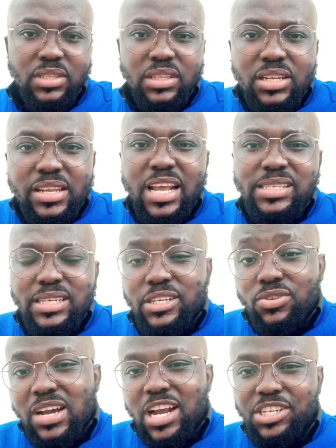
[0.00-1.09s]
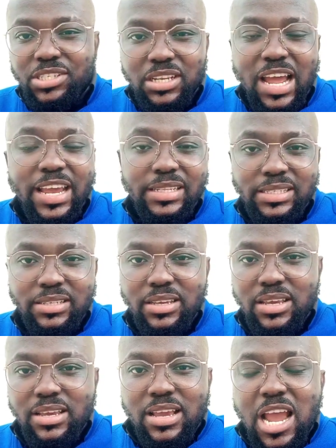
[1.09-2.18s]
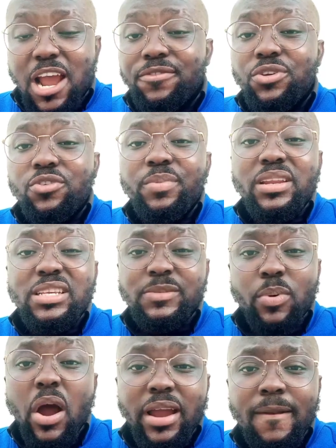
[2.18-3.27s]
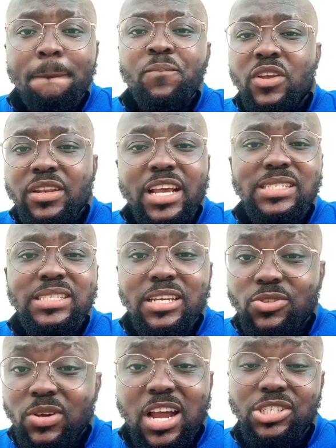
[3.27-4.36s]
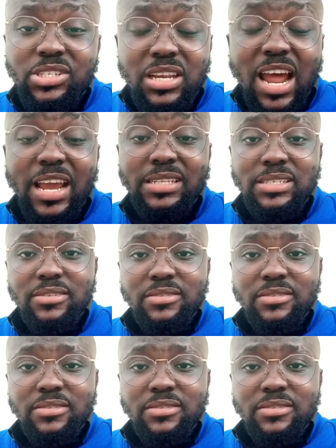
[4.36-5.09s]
The next thing is to catch the light. After you've been inspired, the next thing is to catch the light.